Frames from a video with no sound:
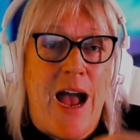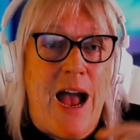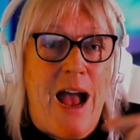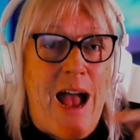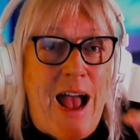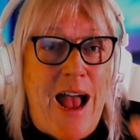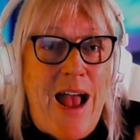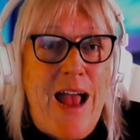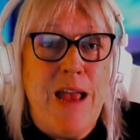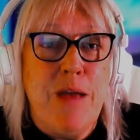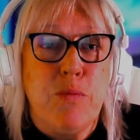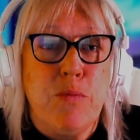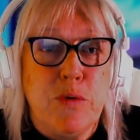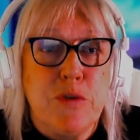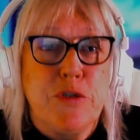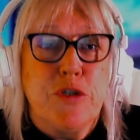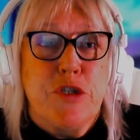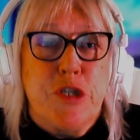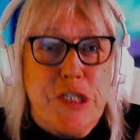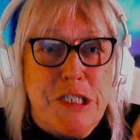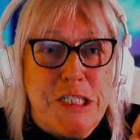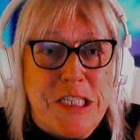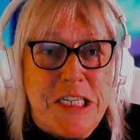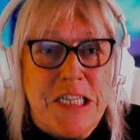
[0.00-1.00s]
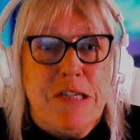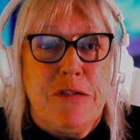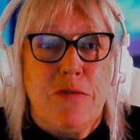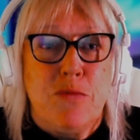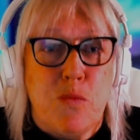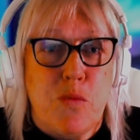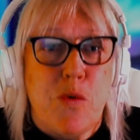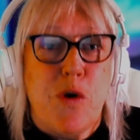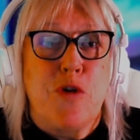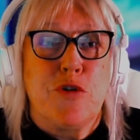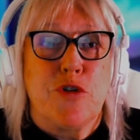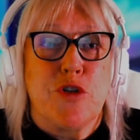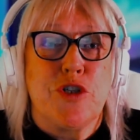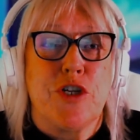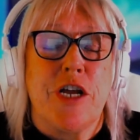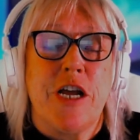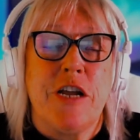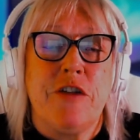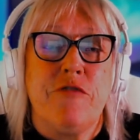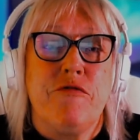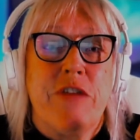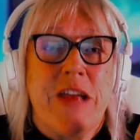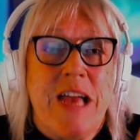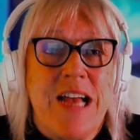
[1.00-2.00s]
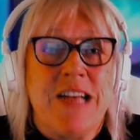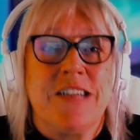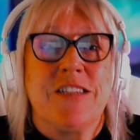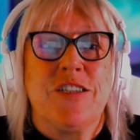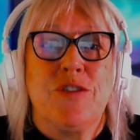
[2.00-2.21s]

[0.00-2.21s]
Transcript: I will still watch and react